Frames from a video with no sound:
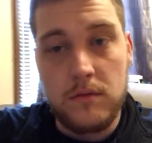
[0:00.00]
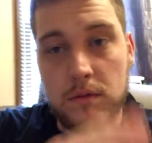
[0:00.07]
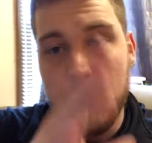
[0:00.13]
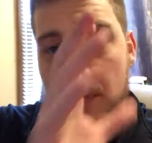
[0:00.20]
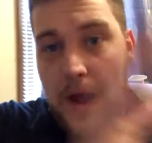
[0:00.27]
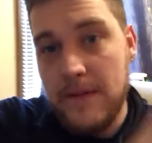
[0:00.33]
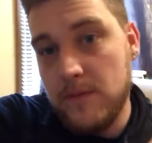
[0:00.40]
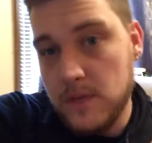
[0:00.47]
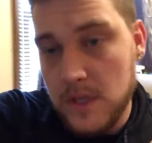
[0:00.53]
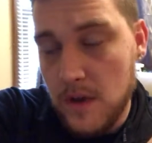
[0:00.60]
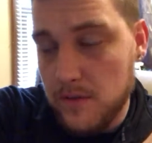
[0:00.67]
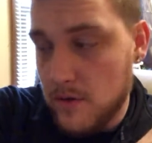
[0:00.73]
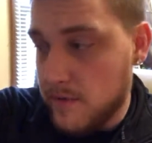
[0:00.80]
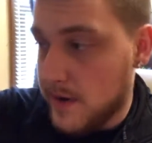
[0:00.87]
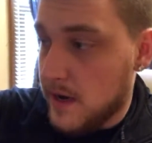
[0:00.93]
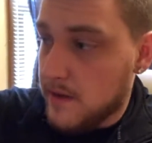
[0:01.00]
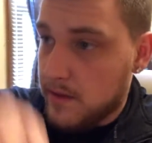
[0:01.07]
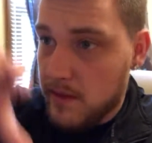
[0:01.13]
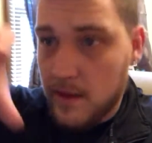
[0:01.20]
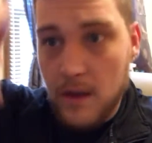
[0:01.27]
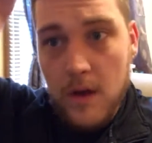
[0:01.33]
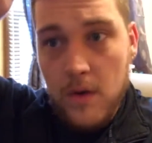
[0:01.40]
deprive themselves over here,
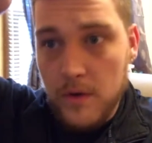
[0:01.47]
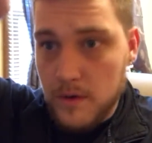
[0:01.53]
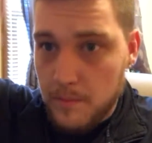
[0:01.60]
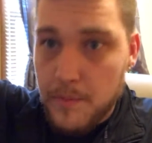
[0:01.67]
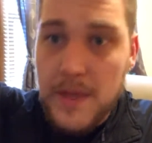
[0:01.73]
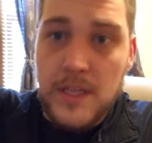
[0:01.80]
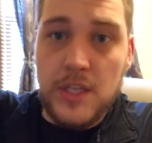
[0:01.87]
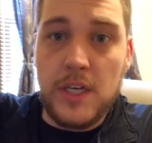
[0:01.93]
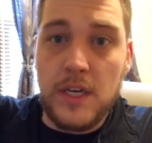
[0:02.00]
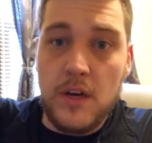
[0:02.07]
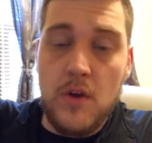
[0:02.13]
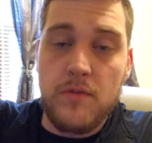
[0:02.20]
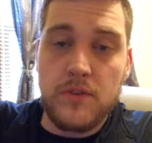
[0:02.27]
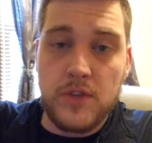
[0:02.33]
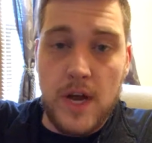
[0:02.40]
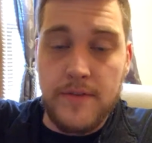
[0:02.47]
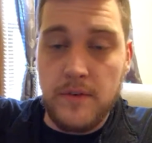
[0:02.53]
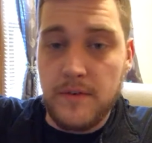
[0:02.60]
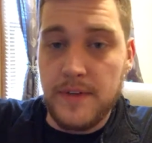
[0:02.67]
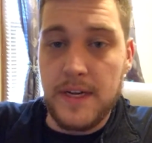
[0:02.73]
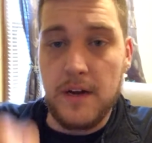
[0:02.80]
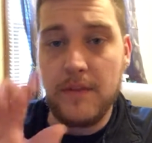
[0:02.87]
then they go into binge eating overdrive
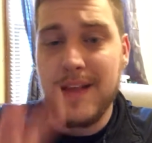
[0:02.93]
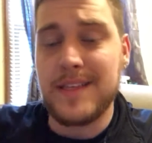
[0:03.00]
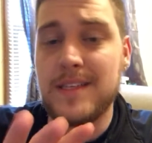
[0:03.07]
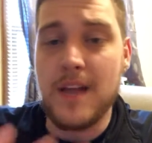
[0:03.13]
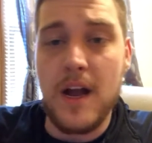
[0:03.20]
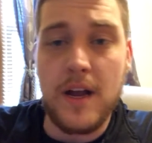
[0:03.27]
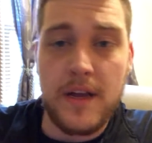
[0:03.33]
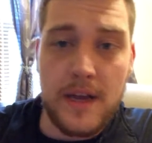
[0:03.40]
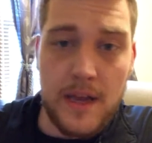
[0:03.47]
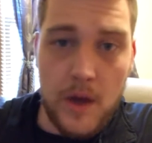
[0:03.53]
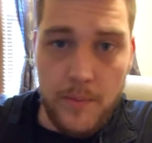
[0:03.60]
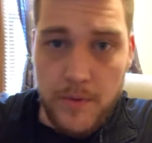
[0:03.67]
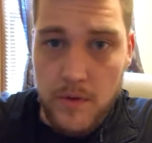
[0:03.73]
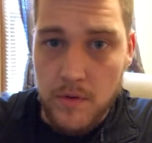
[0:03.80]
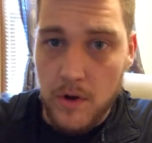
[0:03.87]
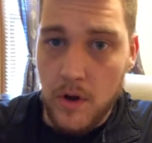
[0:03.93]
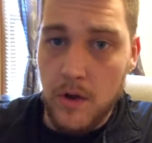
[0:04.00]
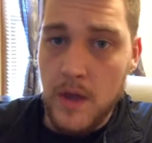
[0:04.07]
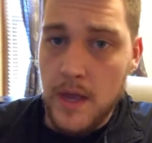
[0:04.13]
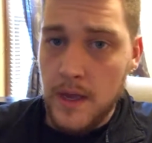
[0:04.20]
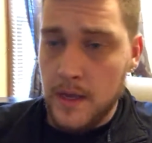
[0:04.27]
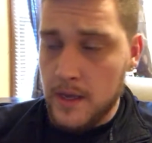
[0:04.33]
over here. That's not going to help you at
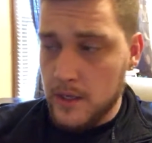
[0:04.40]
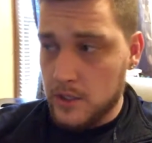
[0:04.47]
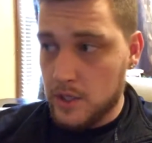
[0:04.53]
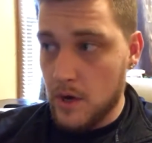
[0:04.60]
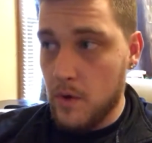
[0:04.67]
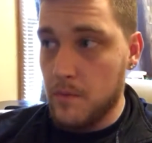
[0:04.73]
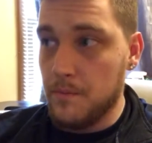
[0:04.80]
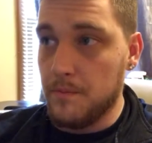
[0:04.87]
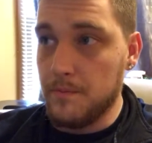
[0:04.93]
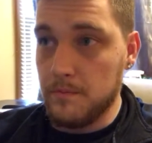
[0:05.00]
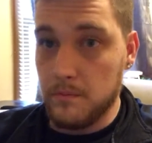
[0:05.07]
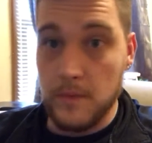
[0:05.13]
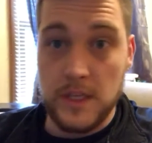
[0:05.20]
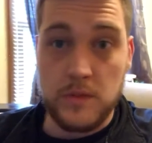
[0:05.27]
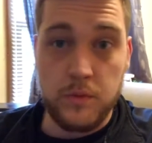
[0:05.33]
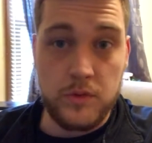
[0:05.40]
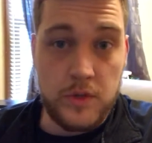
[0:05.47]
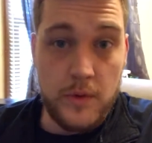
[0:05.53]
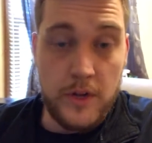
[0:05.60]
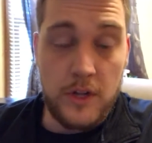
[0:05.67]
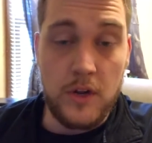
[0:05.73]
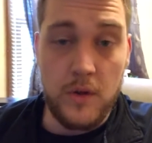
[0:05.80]
all. So what
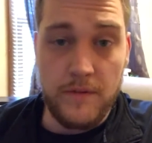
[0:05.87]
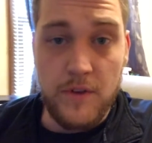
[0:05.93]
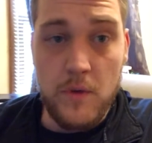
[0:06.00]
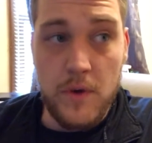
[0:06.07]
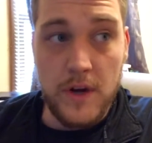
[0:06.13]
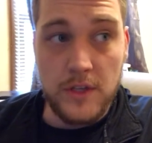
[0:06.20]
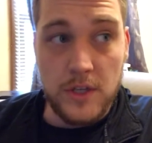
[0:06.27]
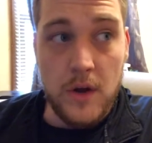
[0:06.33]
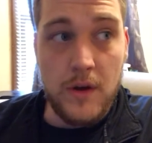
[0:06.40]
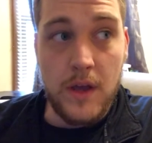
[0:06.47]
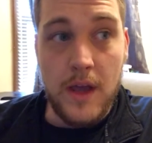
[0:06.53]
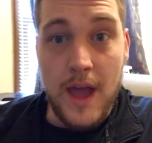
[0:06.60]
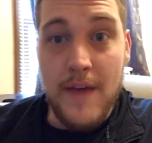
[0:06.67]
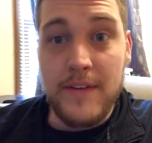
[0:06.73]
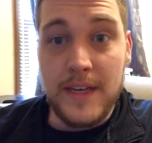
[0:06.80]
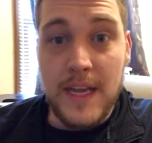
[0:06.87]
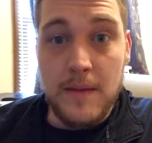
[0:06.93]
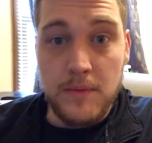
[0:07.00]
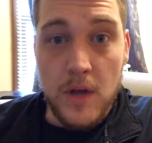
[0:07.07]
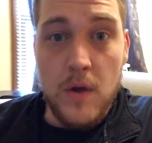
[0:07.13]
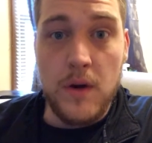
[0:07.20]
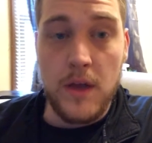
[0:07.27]
do you do? If you want a donut, have a
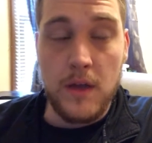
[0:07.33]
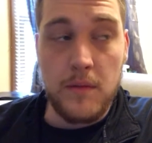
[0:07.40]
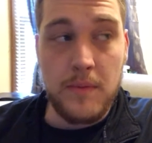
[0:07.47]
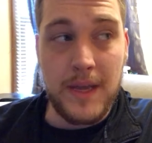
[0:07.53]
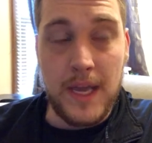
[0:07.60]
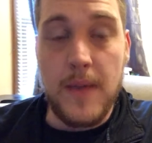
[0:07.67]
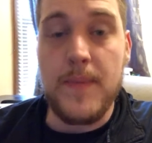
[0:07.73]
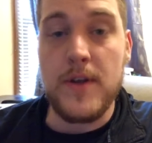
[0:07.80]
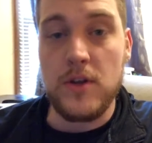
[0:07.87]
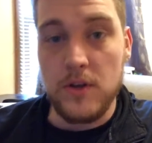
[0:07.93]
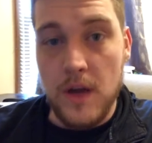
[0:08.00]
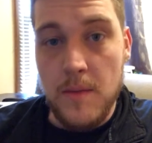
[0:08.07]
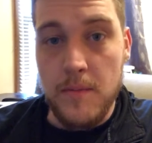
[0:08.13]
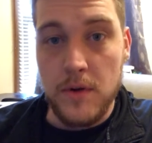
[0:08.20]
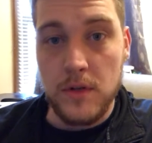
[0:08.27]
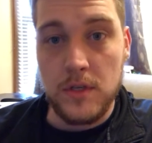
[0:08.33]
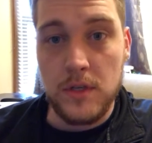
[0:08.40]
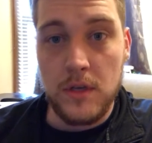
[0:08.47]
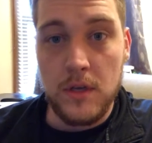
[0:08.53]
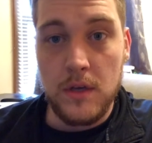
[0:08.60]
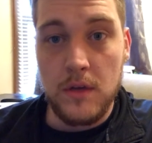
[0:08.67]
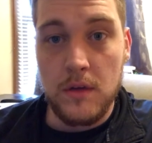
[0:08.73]
damn donut, but keep it in your
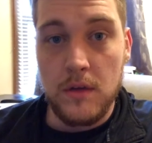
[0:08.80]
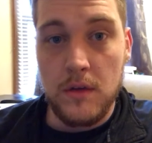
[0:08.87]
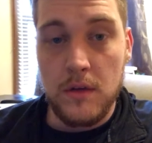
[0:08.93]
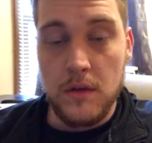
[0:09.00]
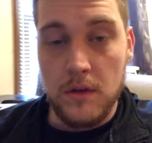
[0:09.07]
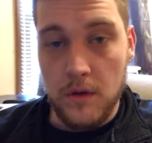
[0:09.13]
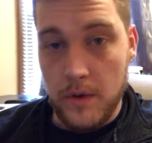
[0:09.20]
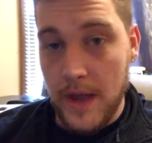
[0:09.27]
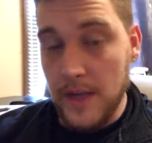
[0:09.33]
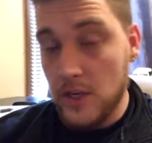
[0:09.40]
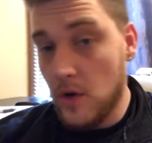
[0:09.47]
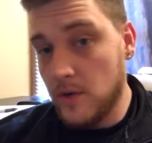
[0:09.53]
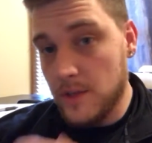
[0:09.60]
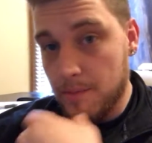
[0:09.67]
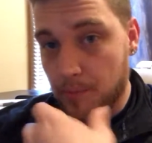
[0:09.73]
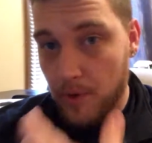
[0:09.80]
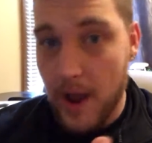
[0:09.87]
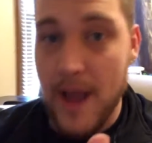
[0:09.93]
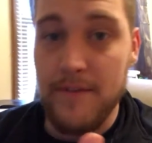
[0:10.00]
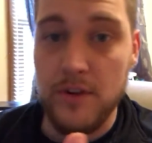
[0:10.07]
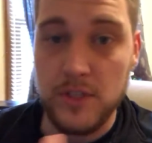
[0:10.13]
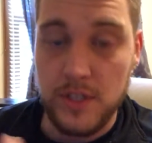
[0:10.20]
numbers. Okay? Don't
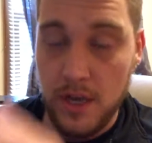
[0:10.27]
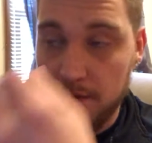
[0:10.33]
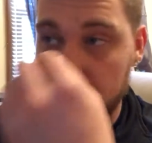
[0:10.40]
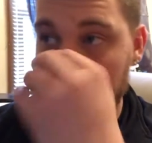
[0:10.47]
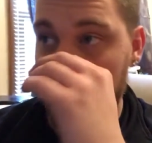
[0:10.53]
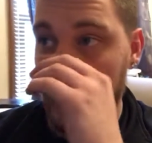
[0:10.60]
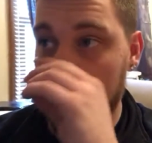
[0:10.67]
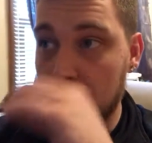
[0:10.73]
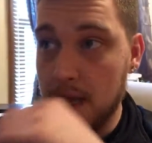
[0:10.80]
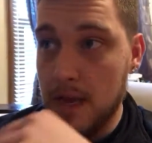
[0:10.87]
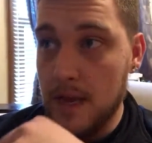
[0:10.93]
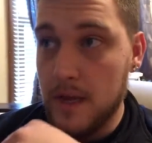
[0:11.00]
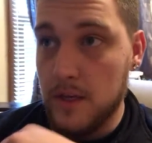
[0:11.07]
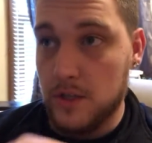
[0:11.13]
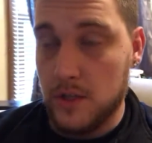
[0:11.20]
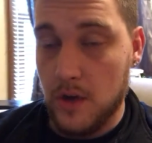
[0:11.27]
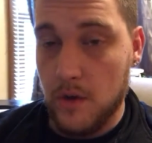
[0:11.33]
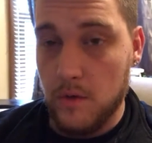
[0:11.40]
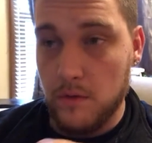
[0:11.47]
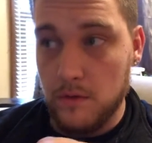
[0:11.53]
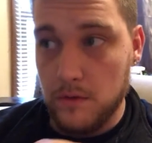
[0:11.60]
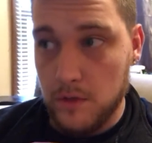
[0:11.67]
deprive yourself of it.
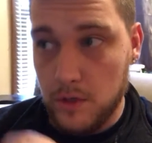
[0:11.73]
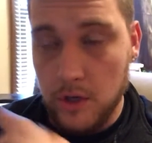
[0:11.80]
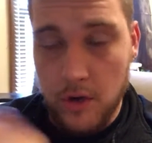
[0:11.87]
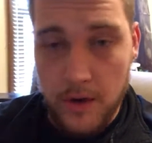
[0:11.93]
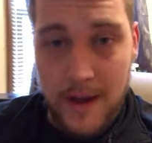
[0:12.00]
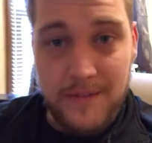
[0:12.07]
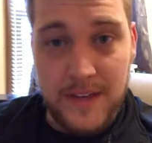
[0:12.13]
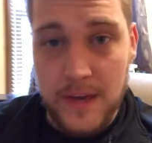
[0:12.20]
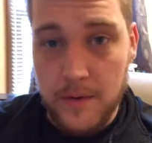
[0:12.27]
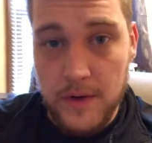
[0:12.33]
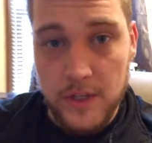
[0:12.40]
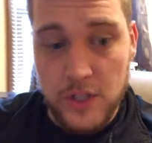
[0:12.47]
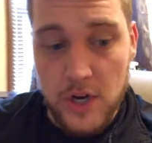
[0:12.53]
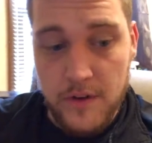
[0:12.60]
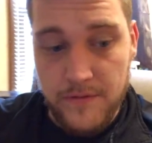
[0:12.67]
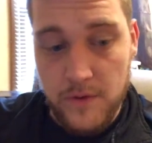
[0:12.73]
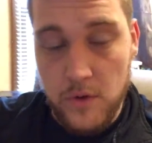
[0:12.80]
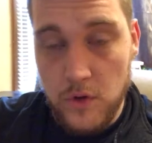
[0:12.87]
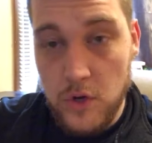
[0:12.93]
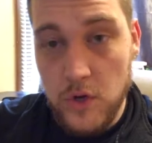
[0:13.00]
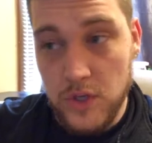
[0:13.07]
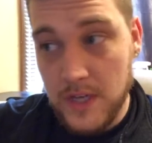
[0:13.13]
So you don't have to get rid of junk
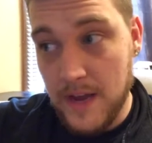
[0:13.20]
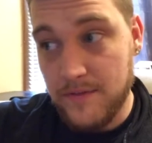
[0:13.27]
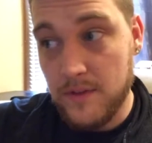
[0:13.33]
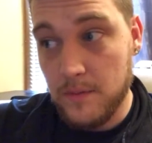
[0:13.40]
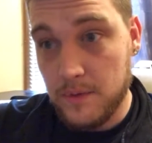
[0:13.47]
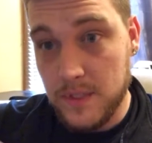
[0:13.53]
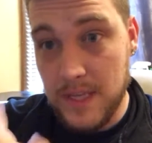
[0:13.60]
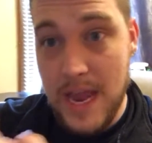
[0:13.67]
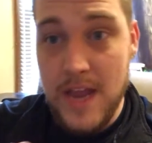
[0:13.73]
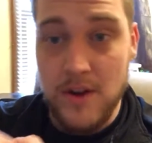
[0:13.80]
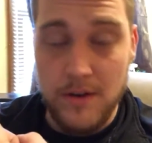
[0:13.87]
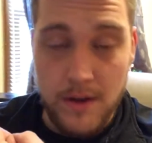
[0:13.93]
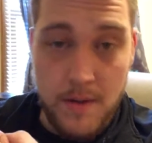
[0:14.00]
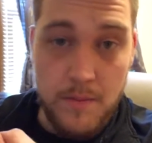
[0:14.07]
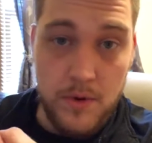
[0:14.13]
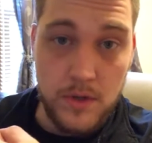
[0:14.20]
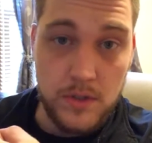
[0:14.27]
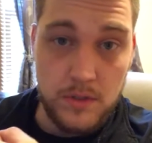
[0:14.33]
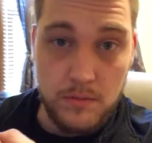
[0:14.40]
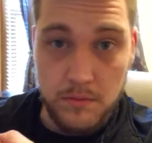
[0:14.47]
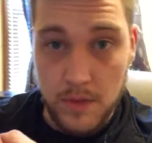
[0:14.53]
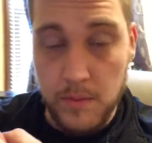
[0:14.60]
food. You just have to stay in your
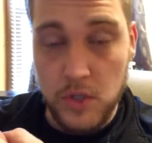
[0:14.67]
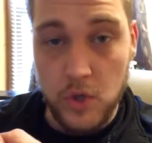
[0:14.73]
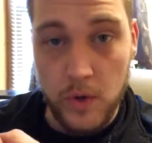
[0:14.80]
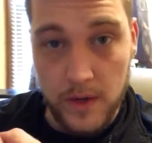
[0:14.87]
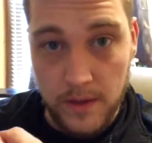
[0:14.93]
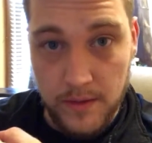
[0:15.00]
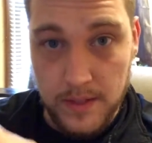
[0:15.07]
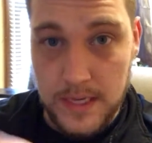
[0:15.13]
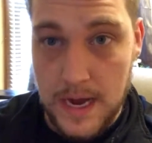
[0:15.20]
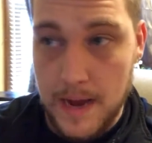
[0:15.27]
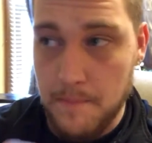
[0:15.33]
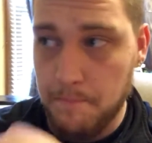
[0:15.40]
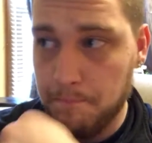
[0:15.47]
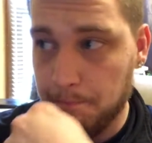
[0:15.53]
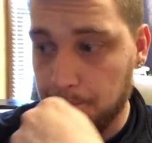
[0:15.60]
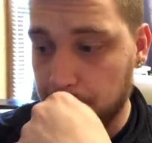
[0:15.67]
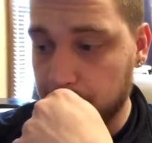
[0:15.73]
numbers the majority of the time,